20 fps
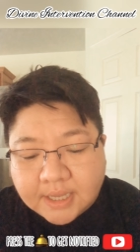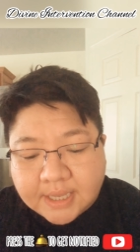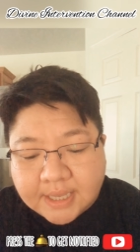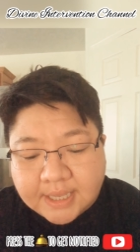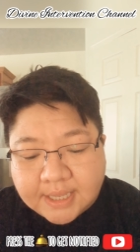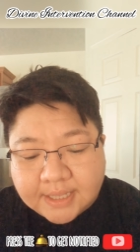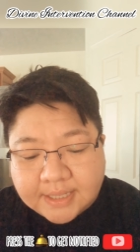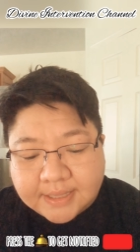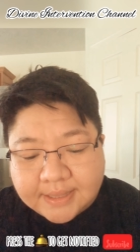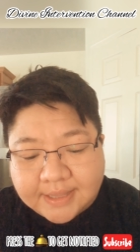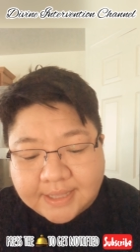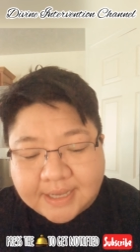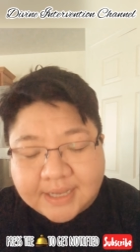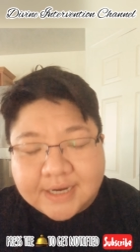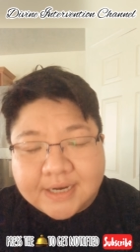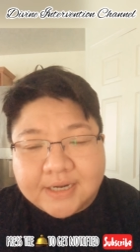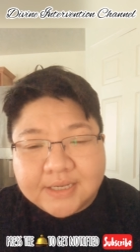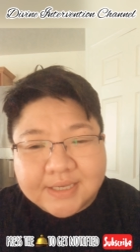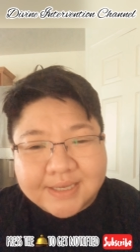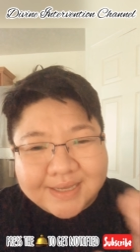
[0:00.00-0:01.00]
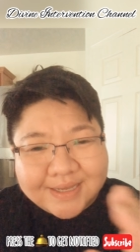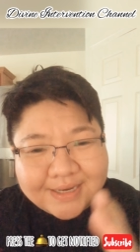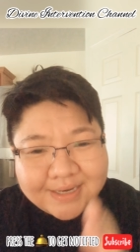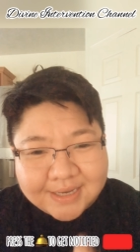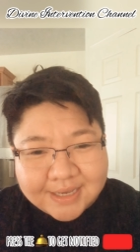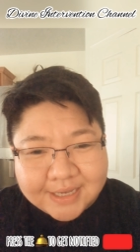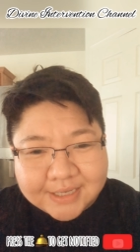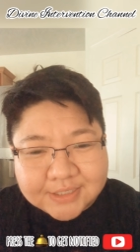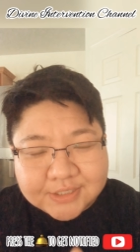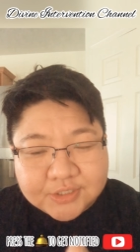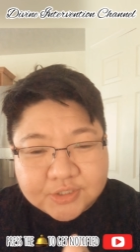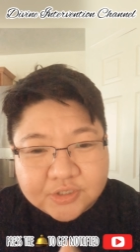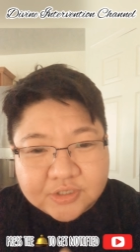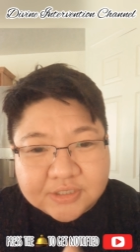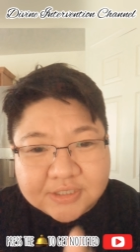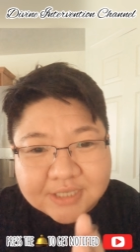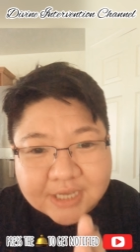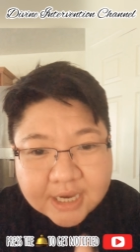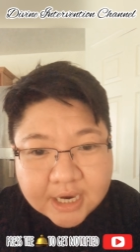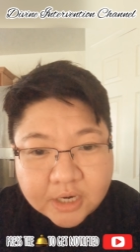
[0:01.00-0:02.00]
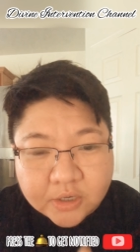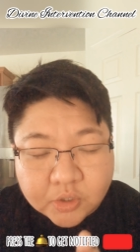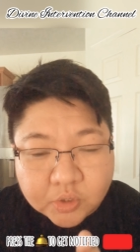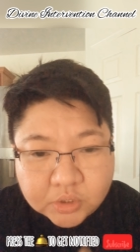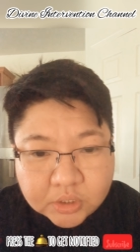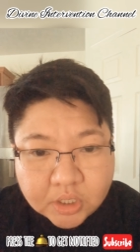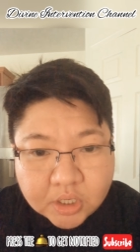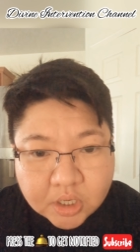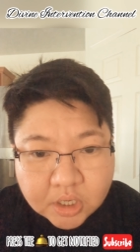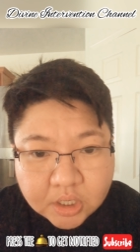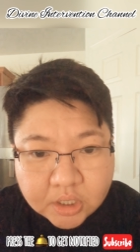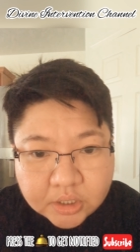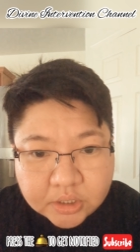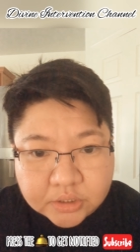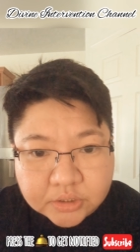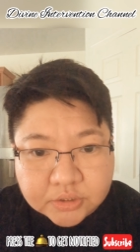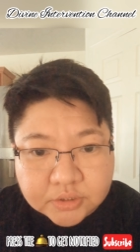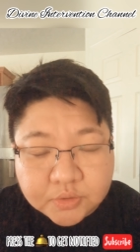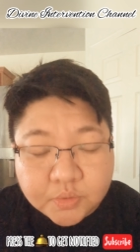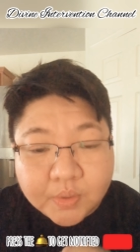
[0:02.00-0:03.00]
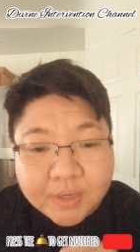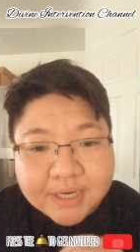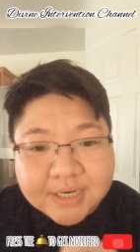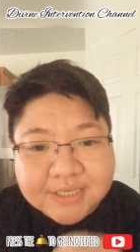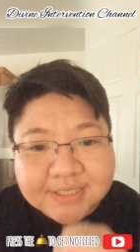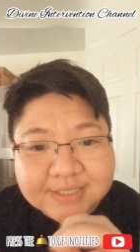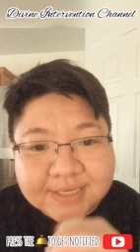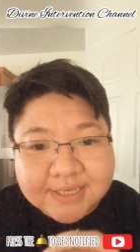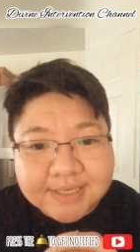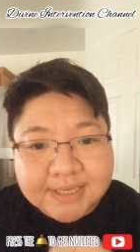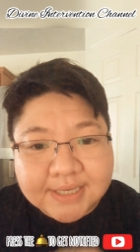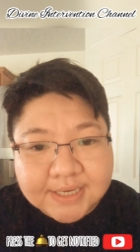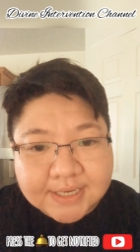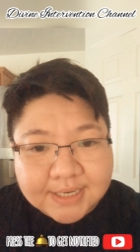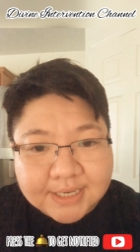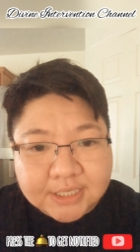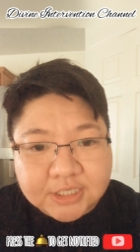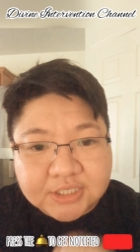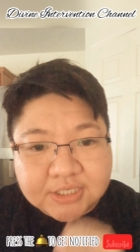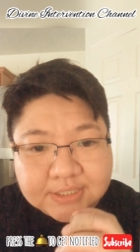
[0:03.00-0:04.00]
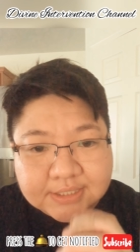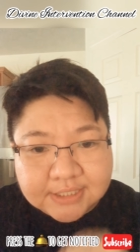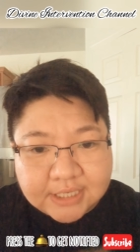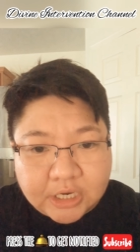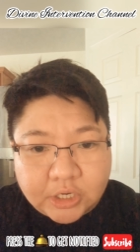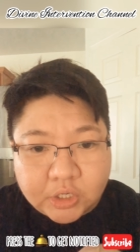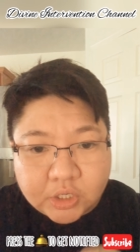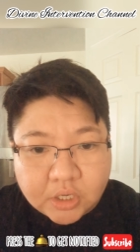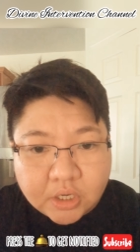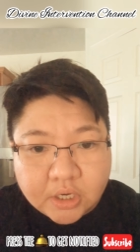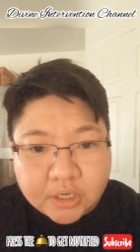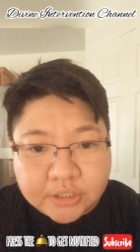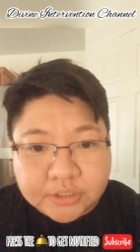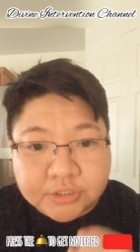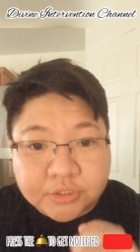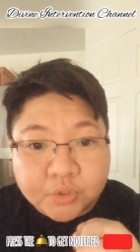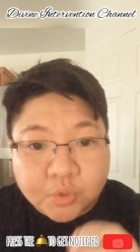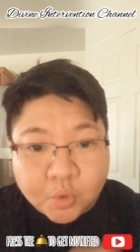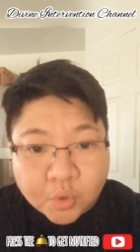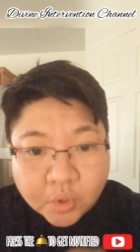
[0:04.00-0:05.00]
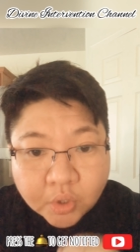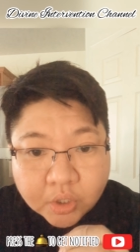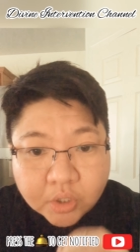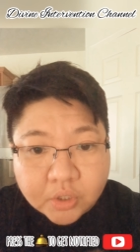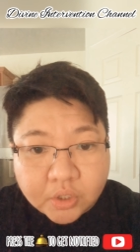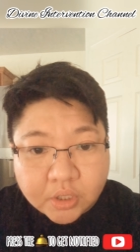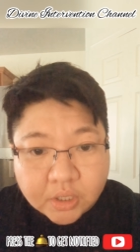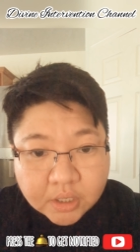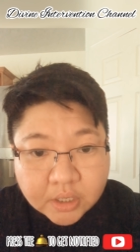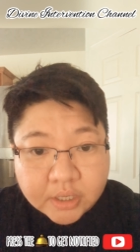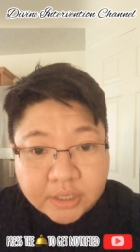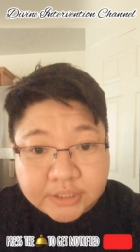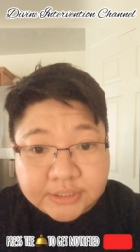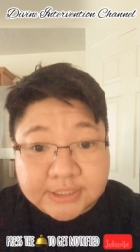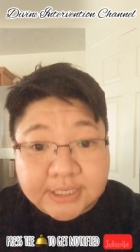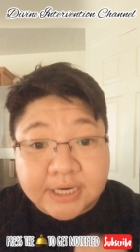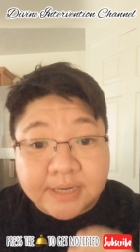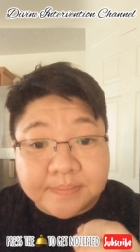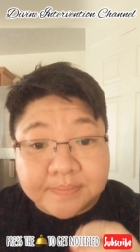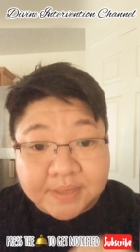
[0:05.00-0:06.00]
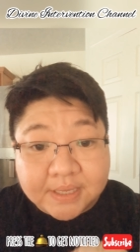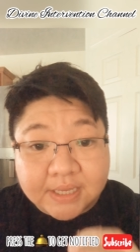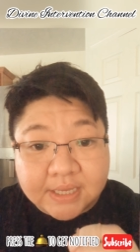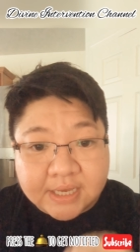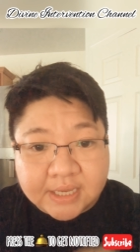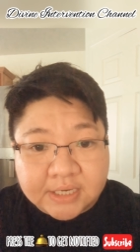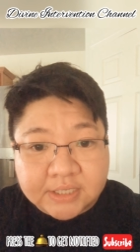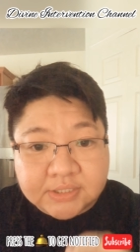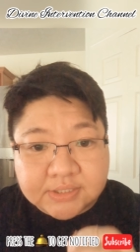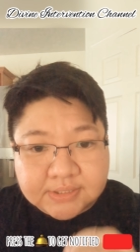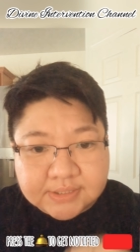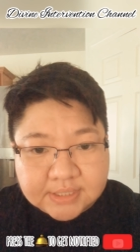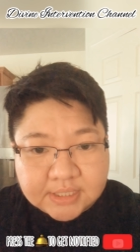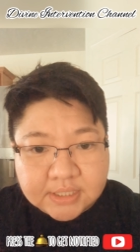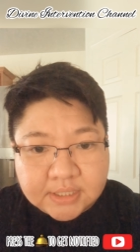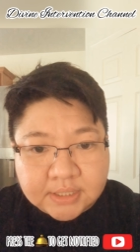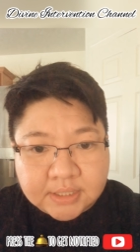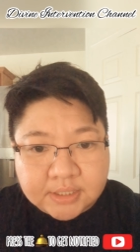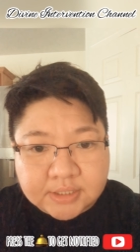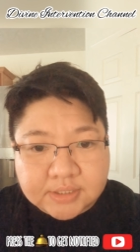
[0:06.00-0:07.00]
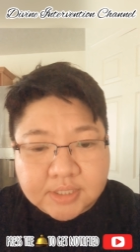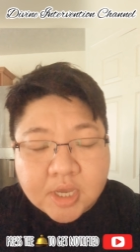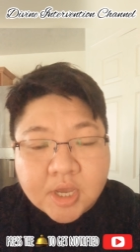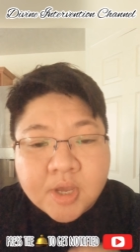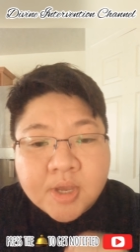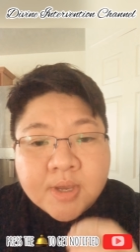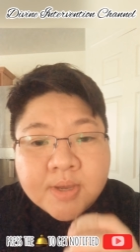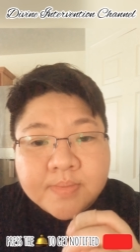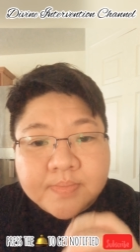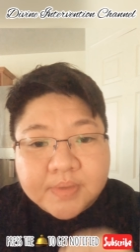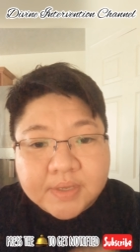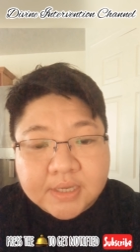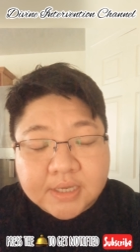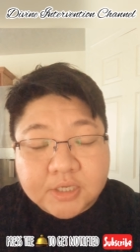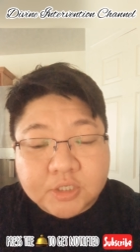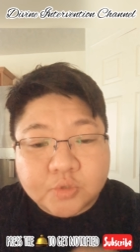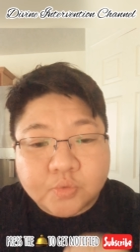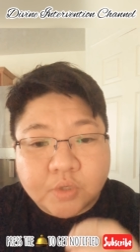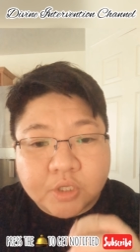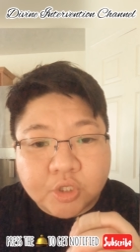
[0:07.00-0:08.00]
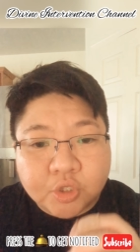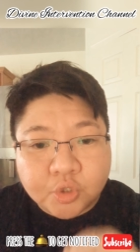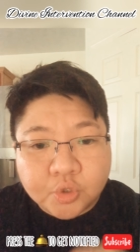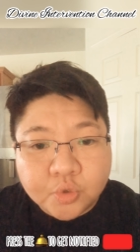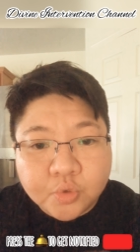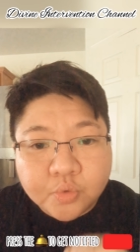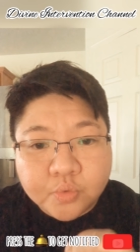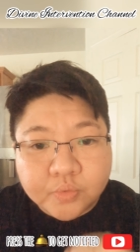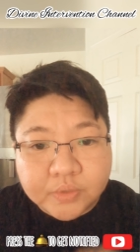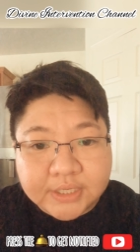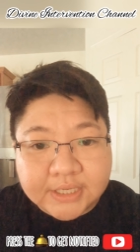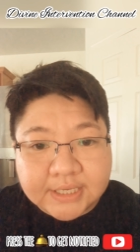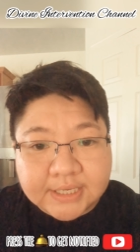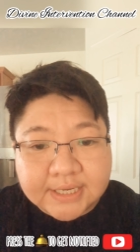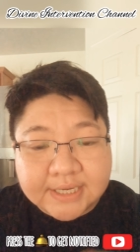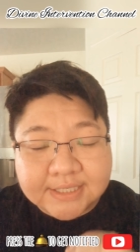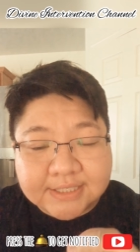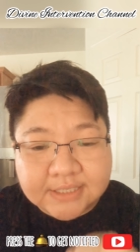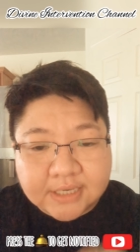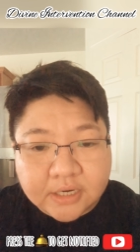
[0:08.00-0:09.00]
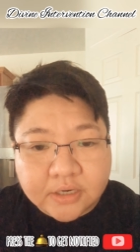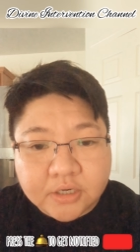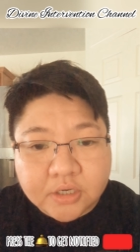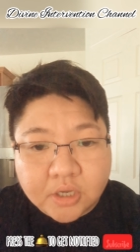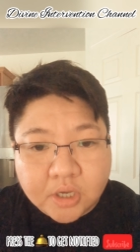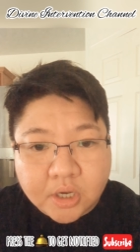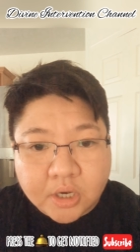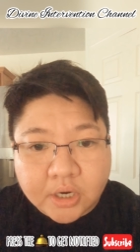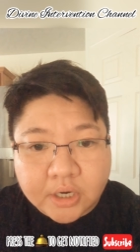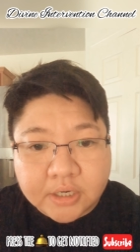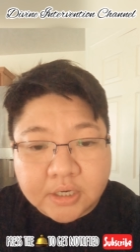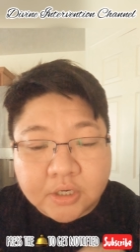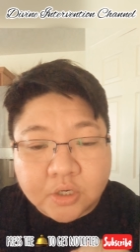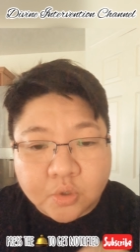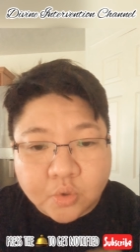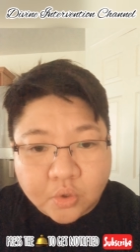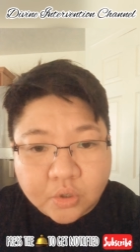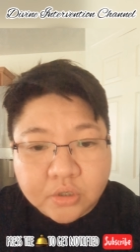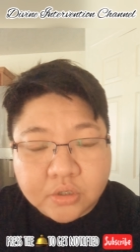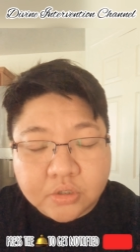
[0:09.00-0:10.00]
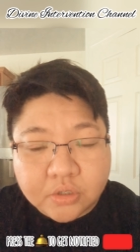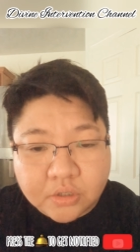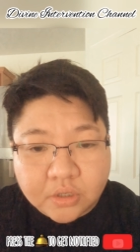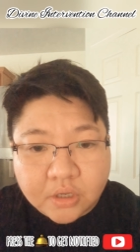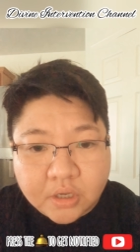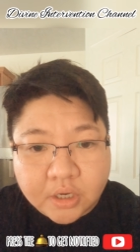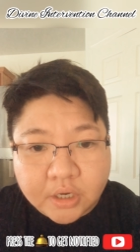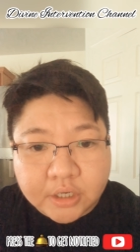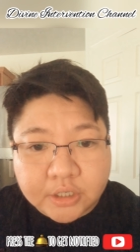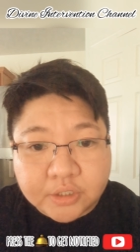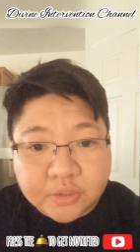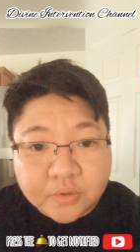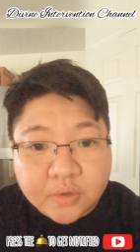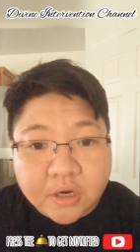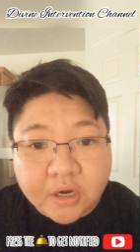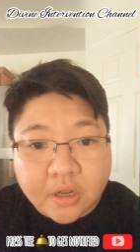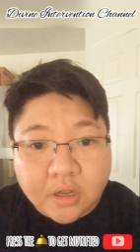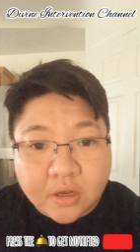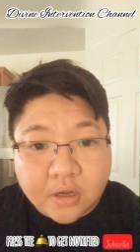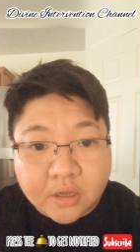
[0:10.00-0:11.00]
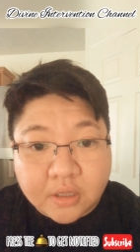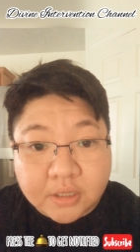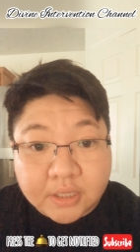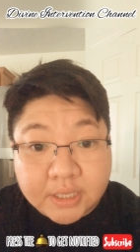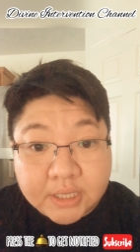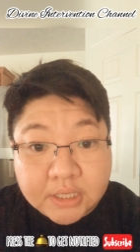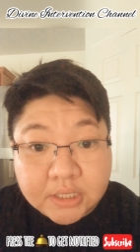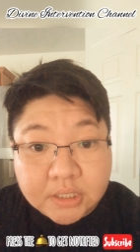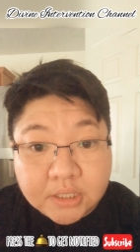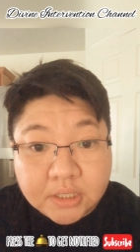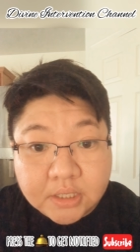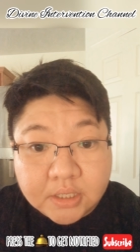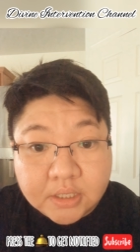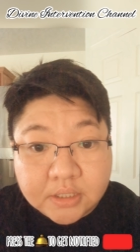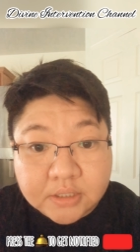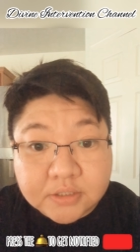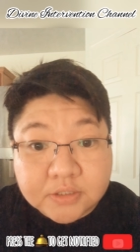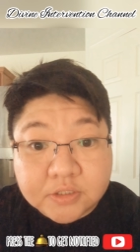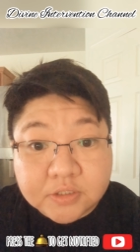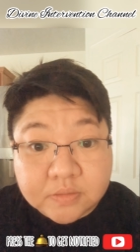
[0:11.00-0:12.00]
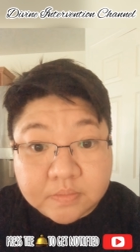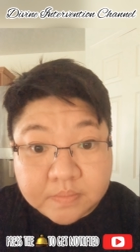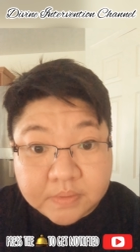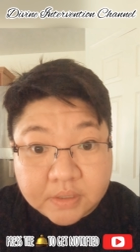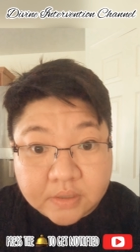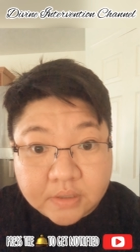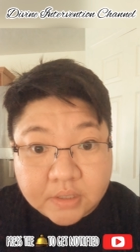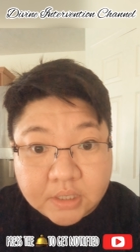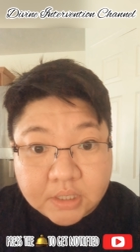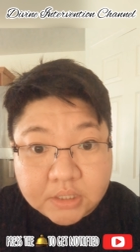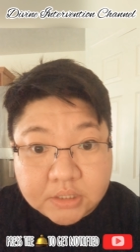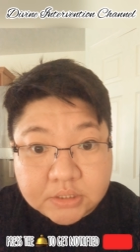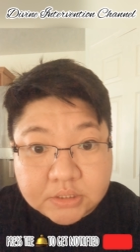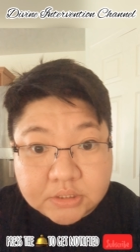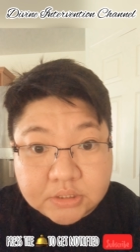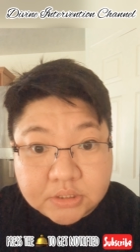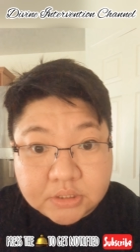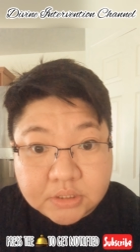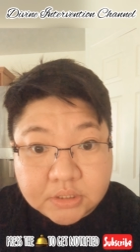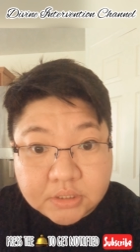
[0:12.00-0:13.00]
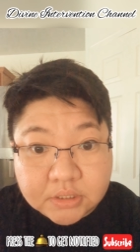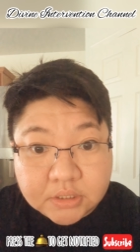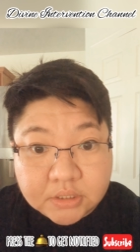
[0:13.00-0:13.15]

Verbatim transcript: and that connects to tarot cards. Why does that connect to tarot cards and oracle cards? And I'm being guided to say this because when you read a tarot card and an oracle card, you are calling spirit,